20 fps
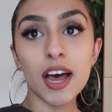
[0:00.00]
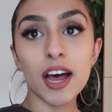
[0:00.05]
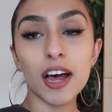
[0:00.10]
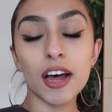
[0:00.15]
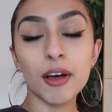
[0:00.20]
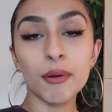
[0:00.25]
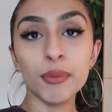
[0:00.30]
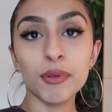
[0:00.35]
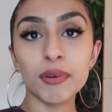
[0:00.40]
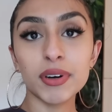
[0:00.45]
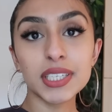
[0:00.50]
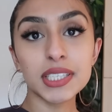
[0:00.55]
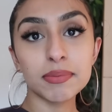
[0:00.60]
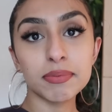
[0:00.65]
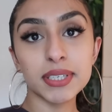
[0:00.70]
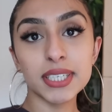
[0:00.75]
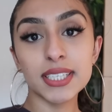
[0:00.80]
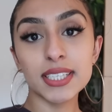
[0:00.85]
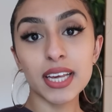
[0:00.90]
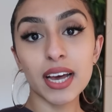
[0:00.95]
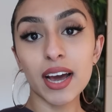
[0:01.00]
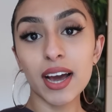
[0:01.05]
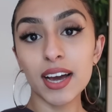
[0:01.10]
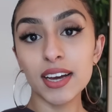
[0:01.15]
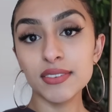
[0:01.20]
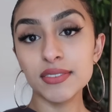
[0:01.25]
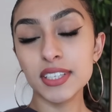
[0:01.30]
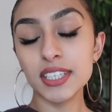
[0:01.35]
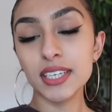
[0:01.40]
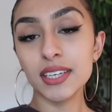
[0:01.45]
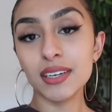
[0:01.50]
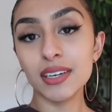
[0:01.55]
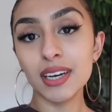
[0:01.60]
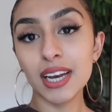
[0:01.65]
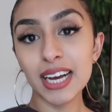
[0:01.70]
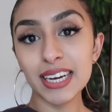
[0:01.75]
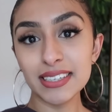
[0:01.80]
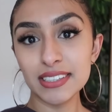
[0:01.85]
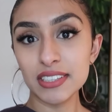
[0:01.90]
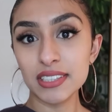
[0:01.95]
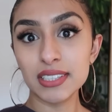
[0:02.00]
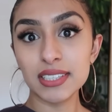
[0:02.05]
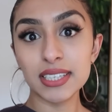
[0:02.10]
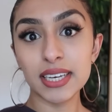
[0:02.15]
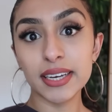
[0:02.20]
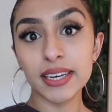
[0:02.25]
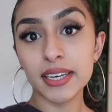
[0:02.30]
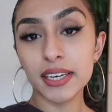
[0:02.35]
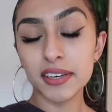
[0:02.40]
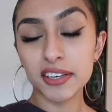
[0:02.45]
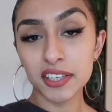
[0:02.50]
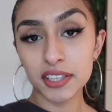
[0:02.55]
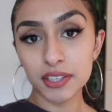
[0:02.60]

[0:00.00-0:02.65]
the recipes that I've seen online just say